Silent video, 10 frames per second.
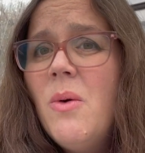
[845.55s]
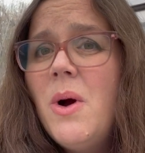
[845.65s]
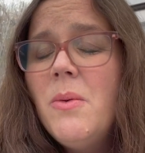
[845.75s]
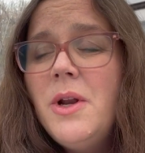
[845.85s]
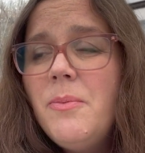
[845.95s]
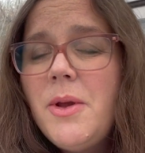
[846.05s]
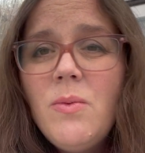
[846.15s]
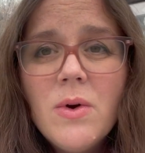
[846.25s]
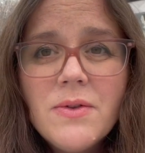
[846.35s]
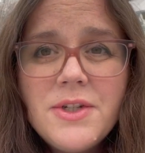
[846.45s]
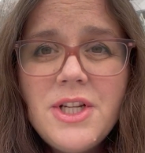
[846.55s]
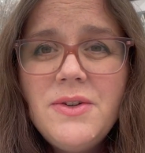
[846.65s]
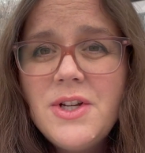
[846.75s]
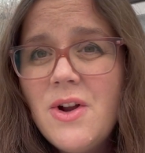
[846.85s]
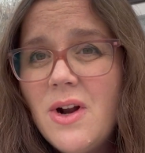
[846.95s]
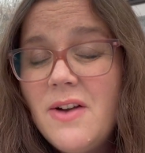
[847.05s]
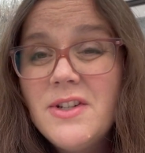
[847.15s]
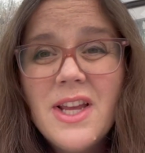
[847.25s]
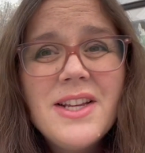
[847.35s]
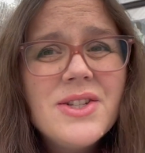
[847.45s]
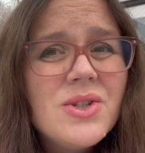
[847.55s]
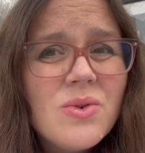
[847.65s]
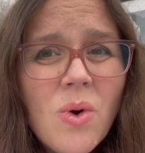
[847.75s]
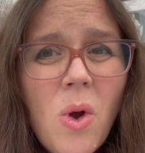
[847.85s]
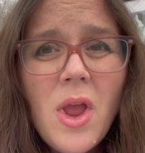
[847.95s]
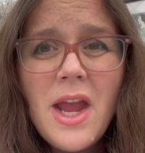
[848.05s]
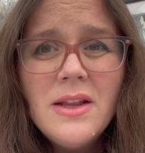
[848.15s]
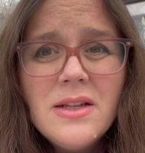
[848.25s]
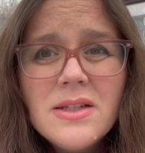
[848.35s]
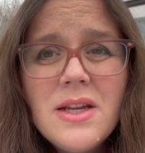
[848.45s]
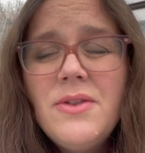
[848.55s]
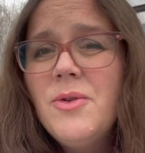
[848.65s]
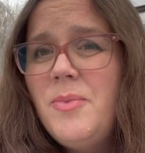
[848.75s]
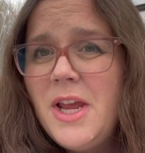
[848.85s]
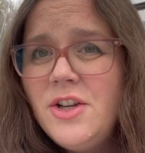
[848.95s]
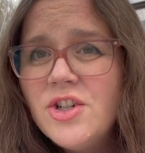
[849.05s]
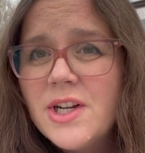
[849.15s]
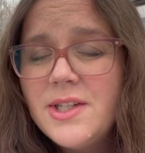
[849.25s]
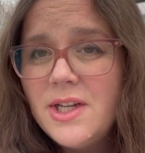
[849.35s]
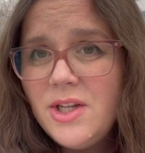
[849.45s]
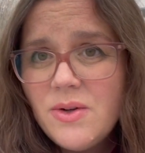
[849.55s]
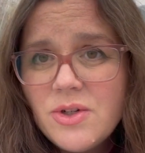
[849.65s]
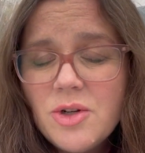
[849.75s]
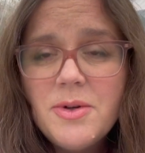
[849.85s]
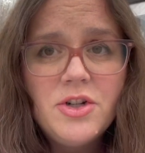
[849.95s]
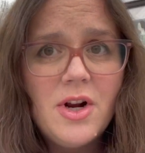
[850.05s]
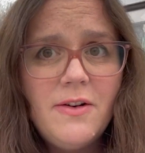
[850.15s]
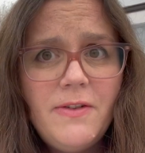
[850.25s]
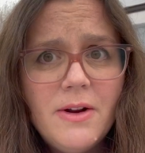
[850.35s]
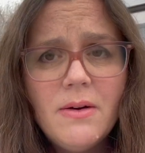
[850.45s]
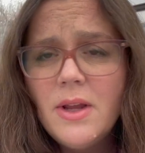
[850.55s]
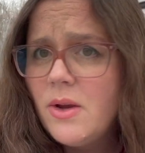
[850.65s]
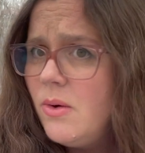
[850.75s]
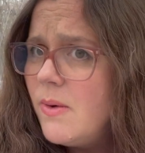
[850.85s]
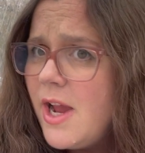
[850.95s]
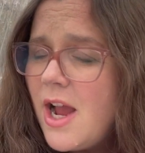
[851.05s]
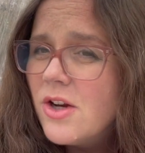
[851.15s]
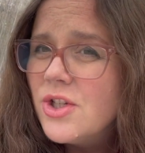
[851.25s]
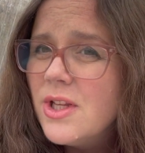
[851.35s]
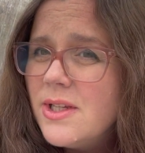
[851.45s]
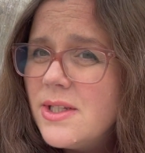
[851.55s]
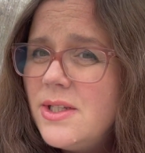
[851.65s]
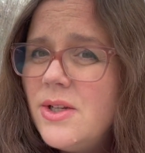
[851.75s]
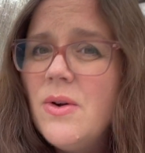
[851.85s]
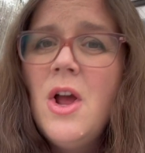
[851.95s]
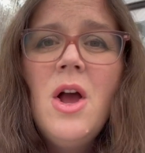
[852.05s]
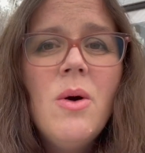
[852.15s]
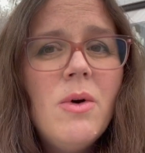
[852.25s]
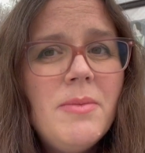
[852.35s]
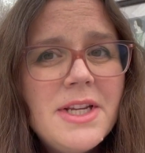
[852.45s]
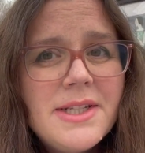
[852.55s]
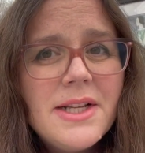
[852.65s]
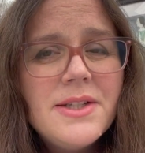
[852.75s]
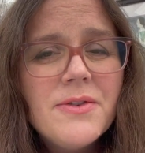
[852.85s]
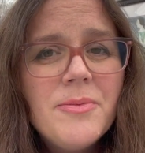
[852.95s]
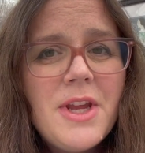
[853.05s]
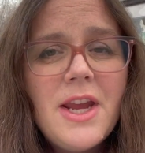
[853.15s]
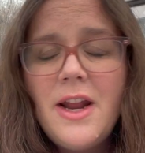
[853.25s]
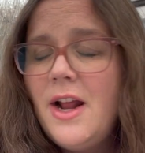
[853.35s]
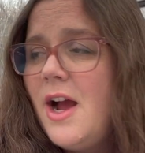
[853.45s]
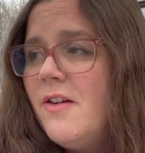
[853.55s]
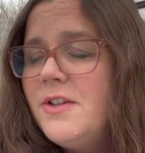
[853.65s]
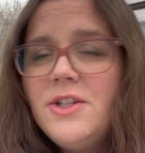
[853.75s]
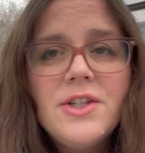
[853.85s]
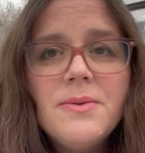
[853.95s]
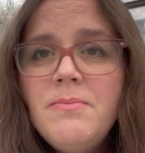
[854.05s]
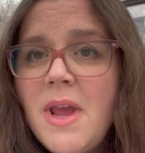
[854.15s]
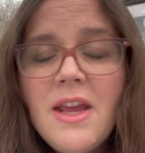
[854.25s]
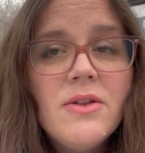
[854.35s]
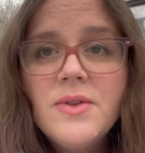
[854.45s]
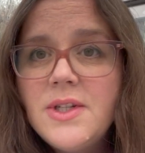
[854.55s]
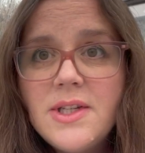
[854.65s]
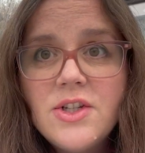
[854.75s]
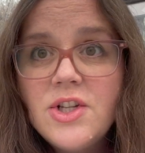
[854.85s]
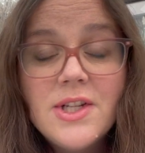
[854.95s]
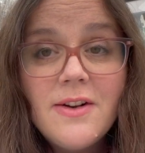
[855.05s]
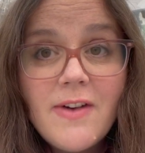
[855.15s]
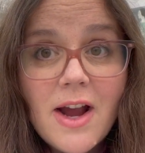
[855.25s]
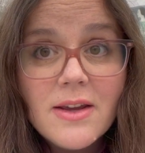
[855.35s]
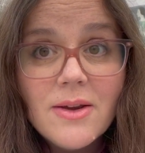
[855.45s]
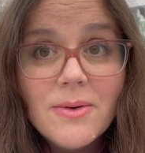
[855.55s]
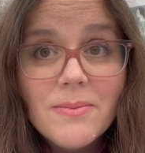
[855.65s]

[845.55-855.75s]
What would it be worth to you to not have to like scroll endlessly through Pinterest and YouTube and trying to figure out like, who do I actually listen to? What makes sense for me? And have to just make those decisions in a vacuum.